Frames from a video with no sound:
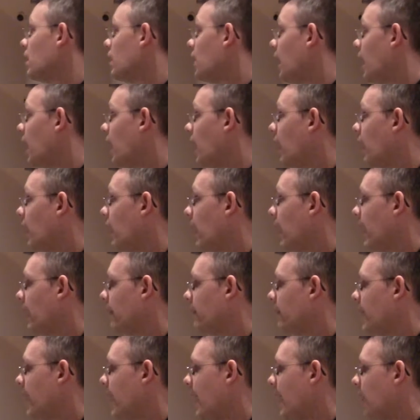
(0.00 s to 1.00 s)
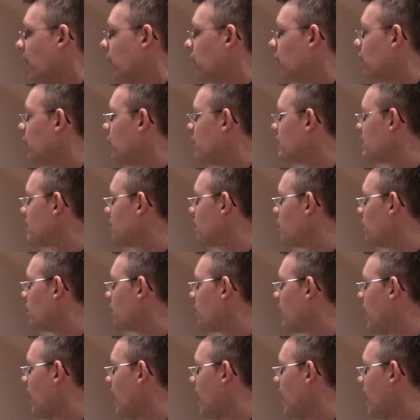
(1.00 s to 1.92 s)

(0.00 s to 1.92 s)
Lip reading: And now, let's look